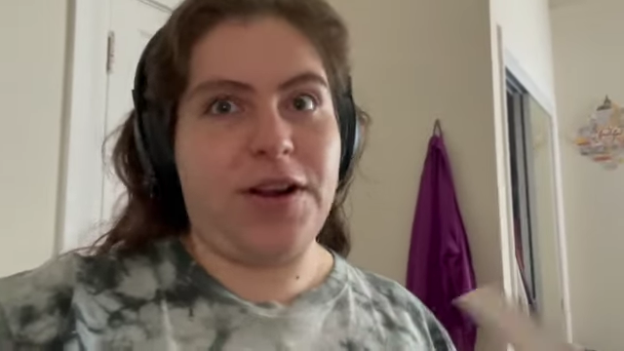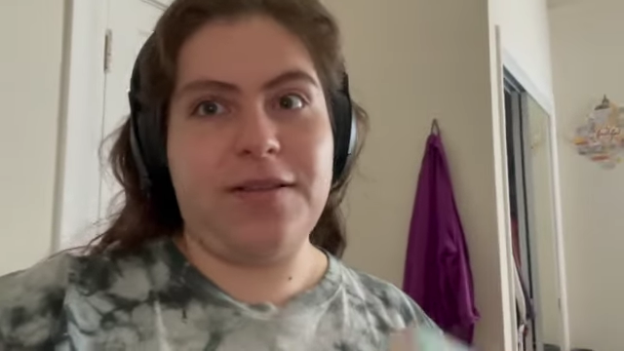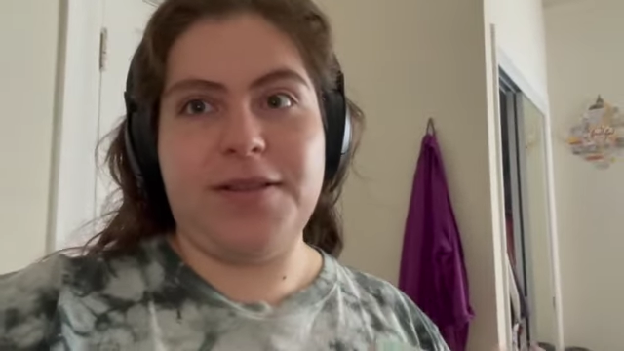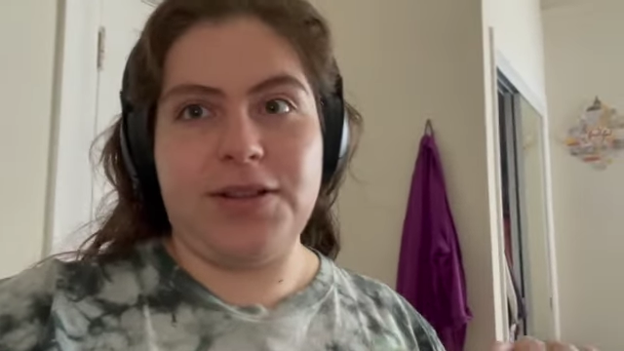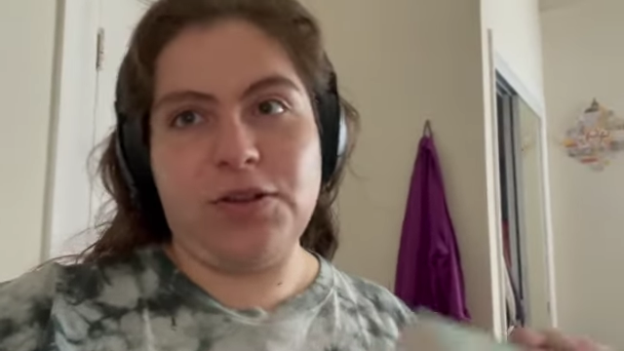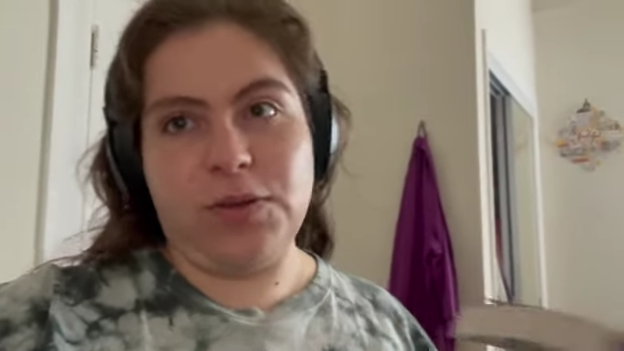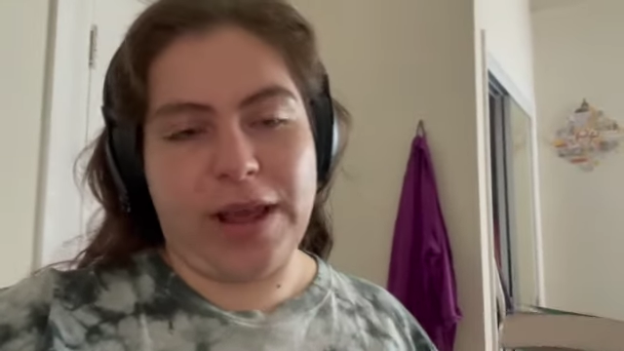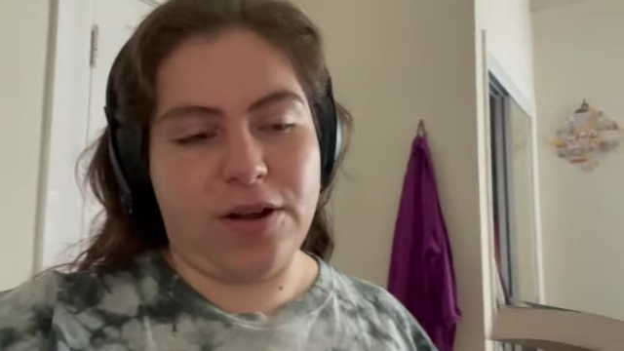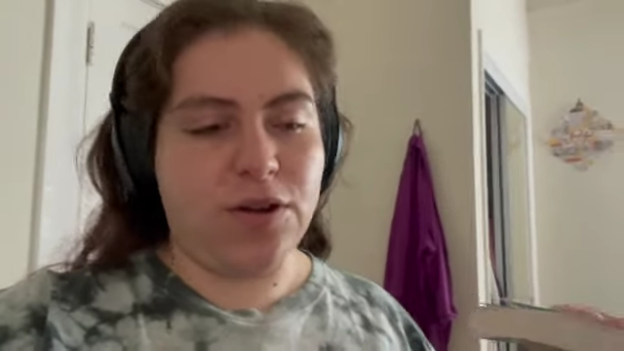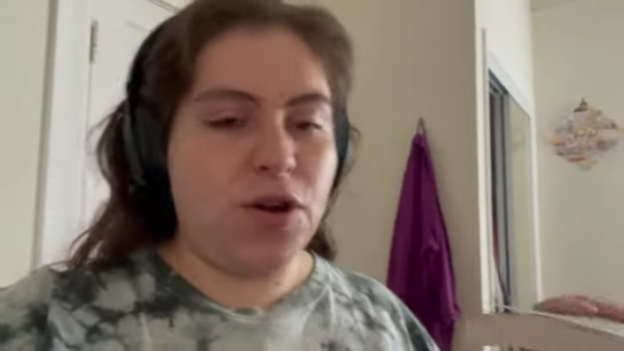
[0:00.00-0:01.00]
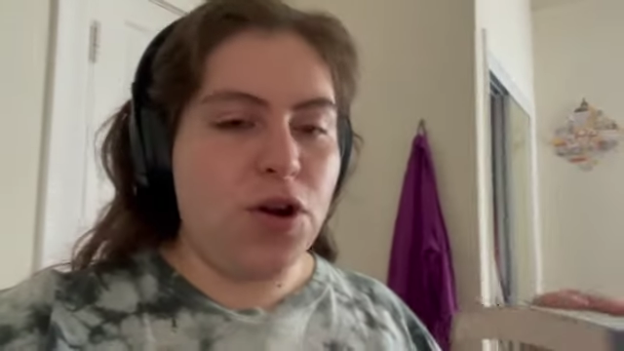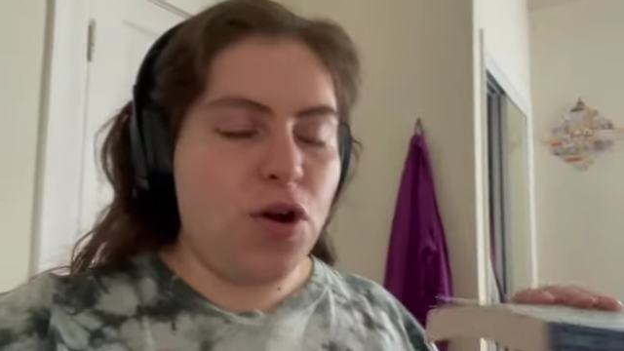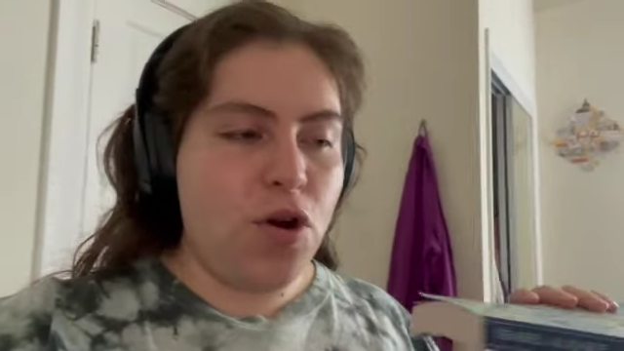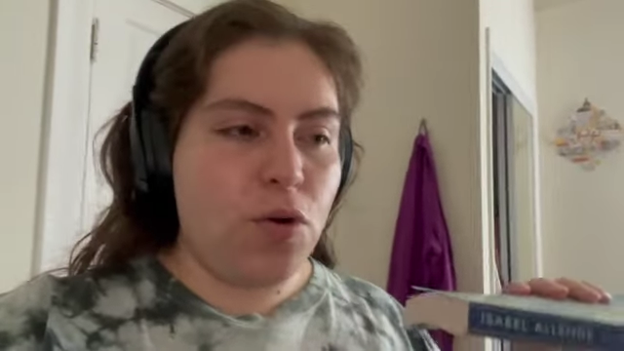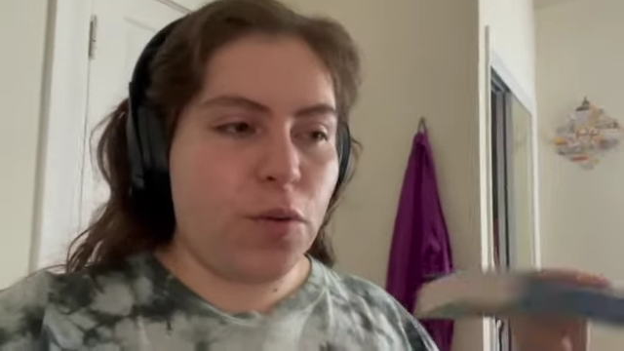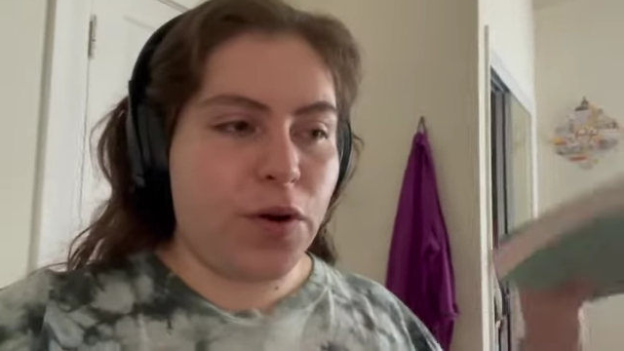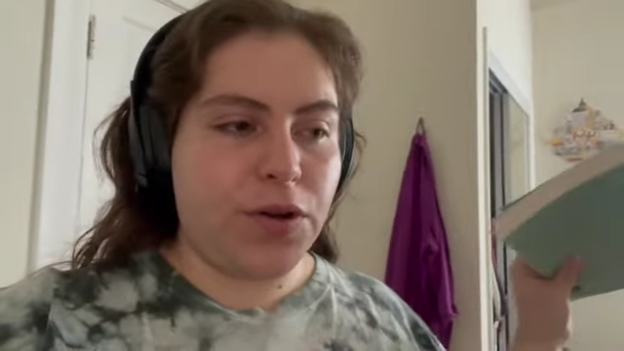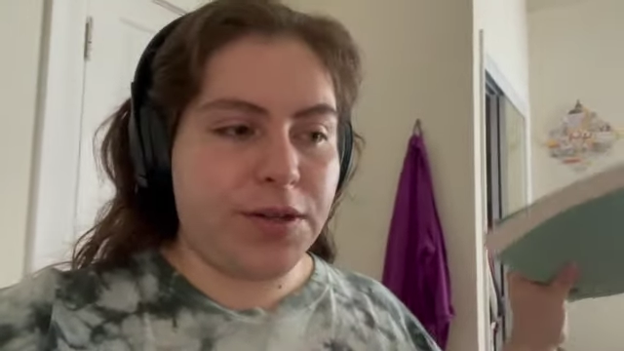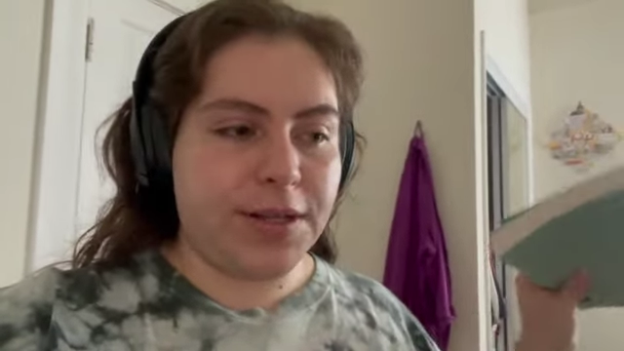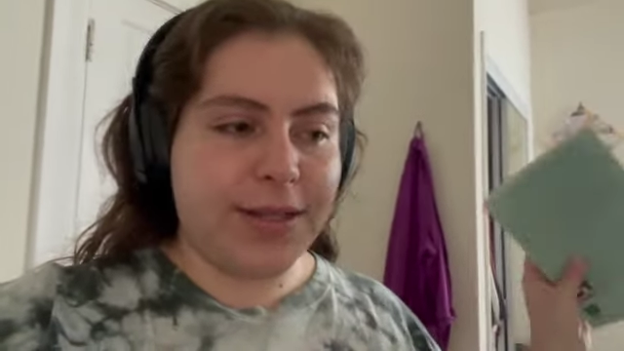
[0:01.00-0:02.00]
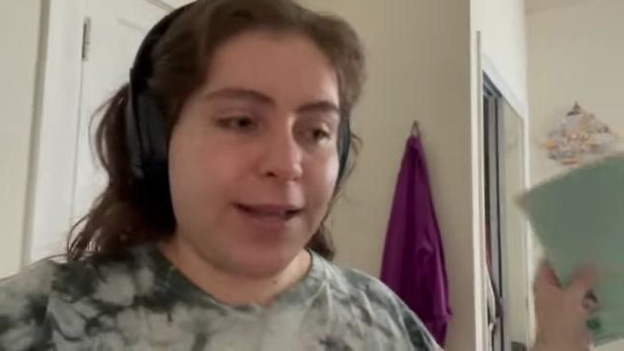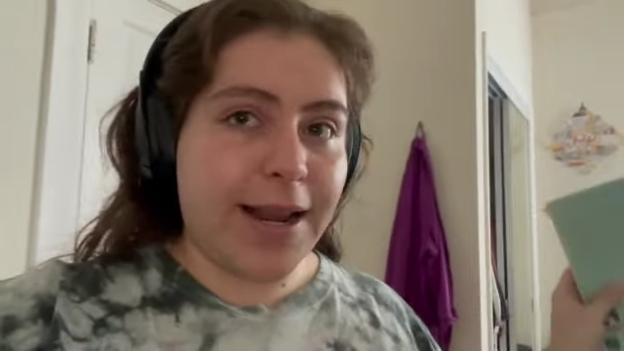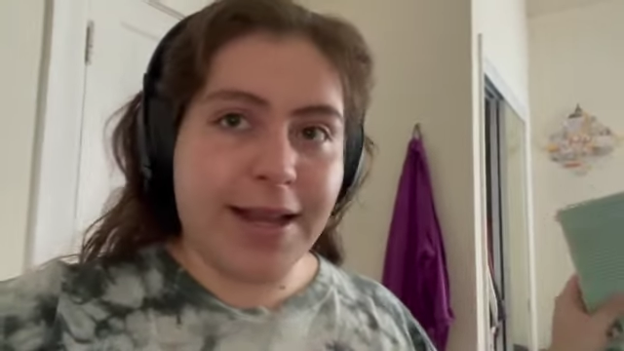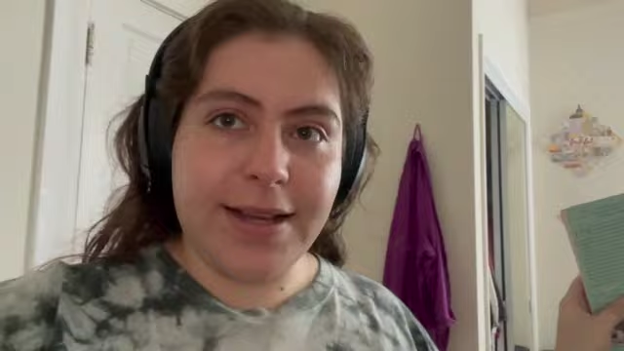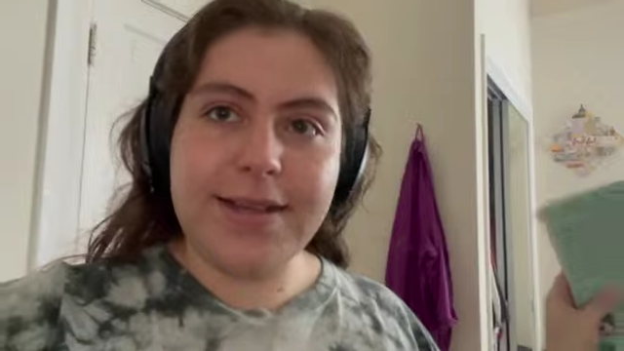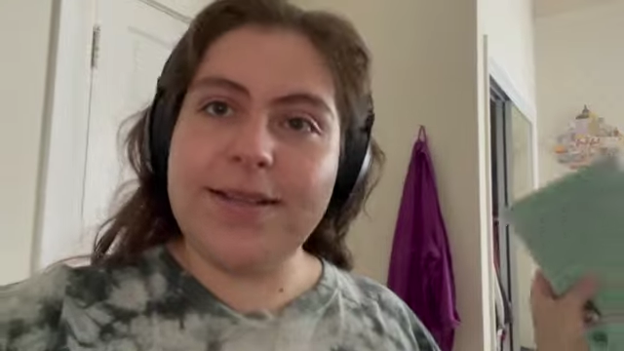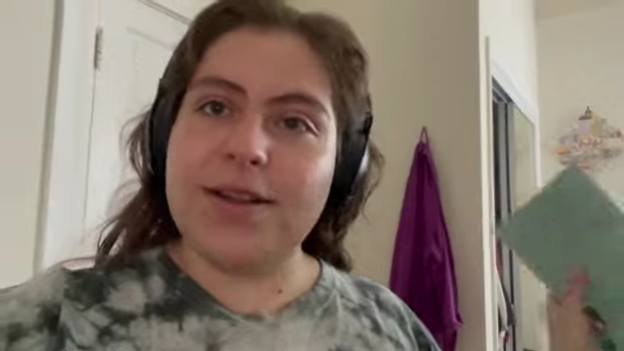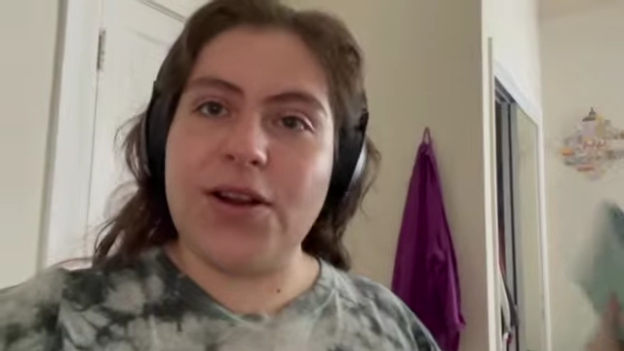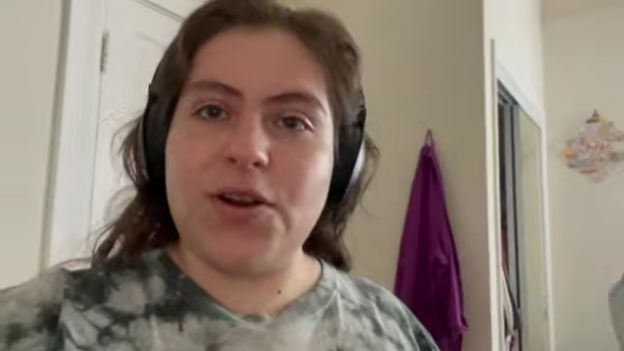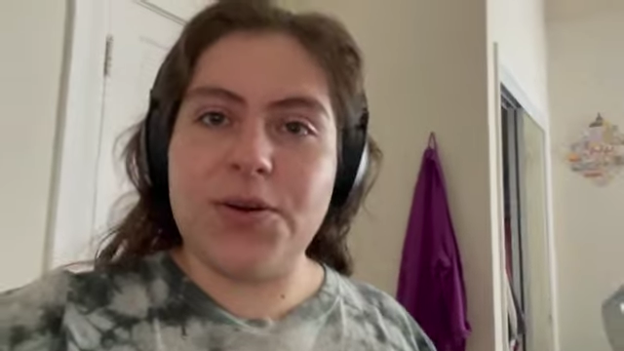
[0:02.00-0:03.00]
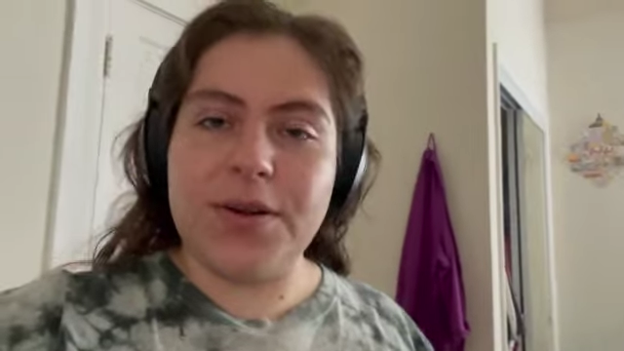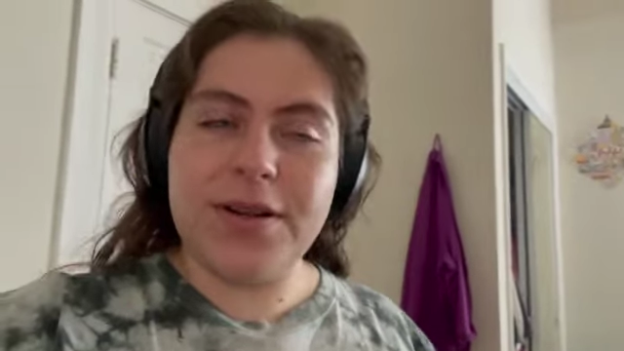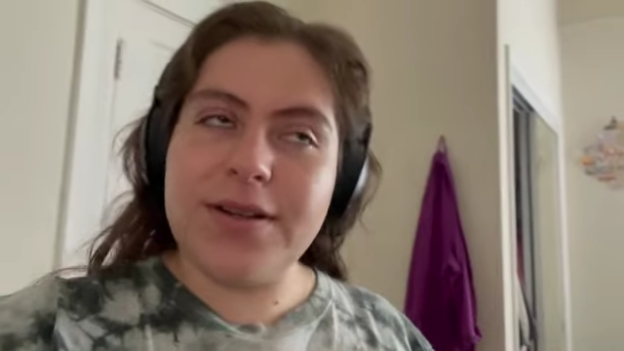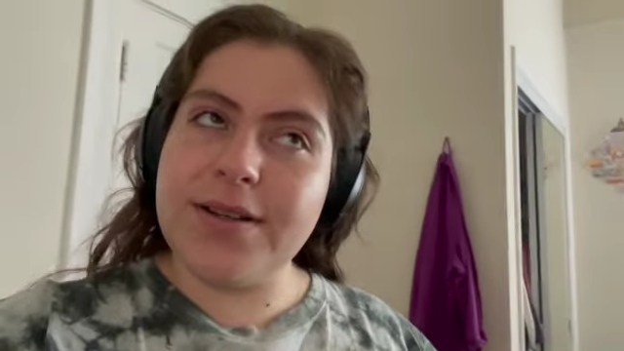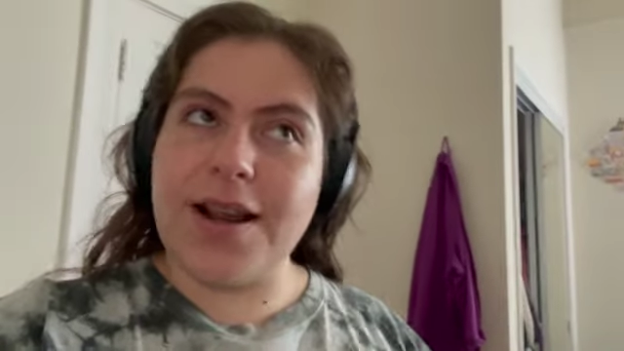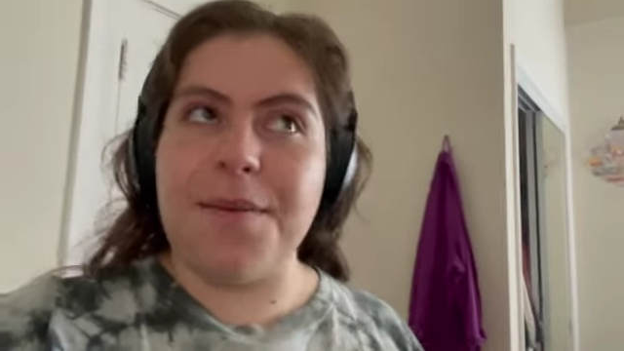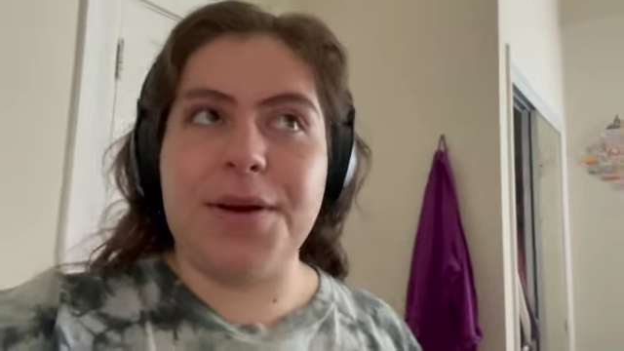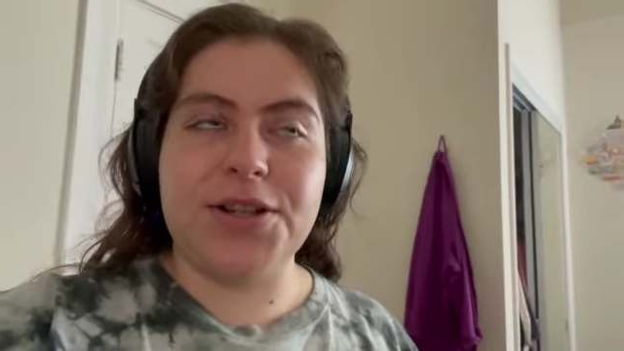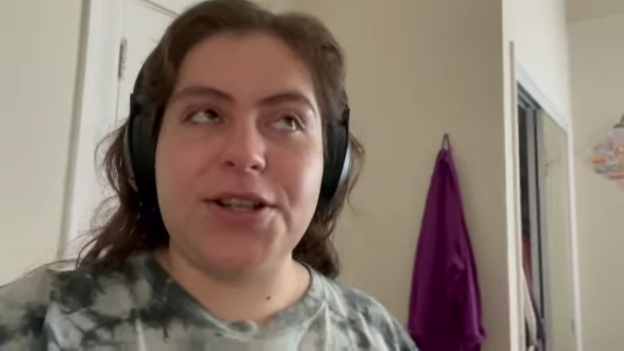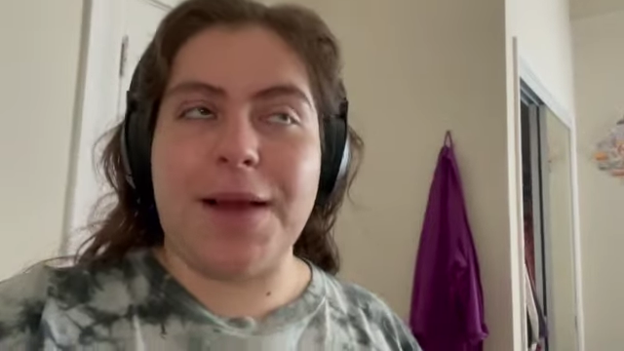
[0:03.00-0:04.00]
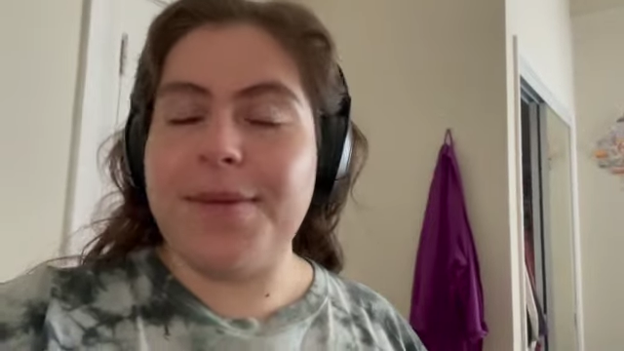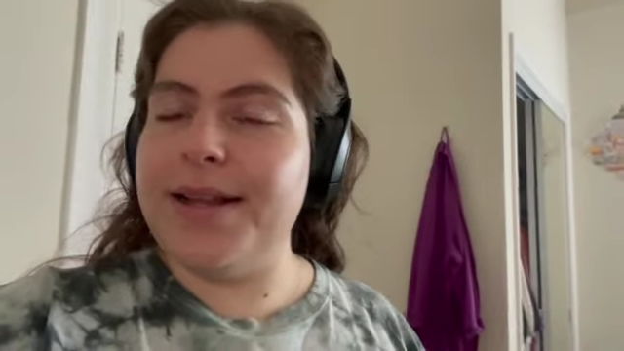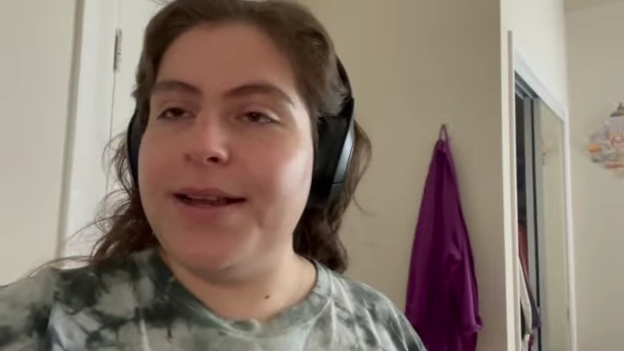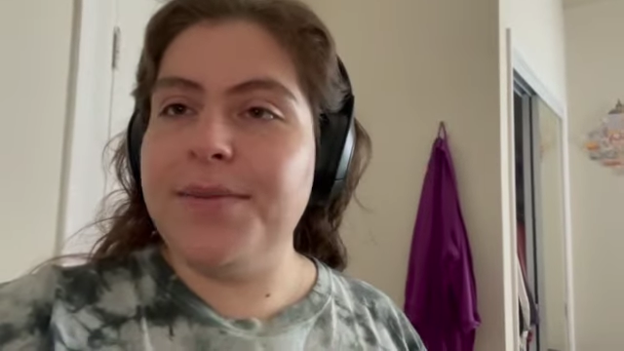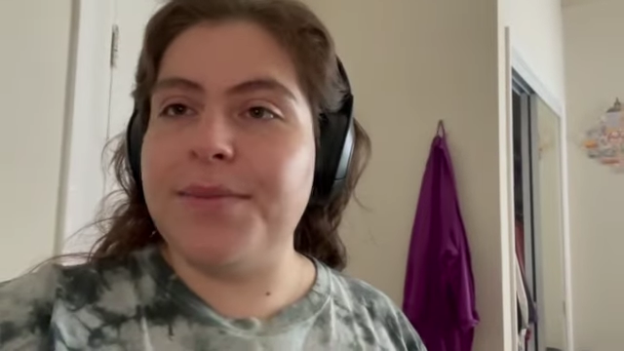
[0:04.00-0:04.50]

It's still like world setting, so not much happening,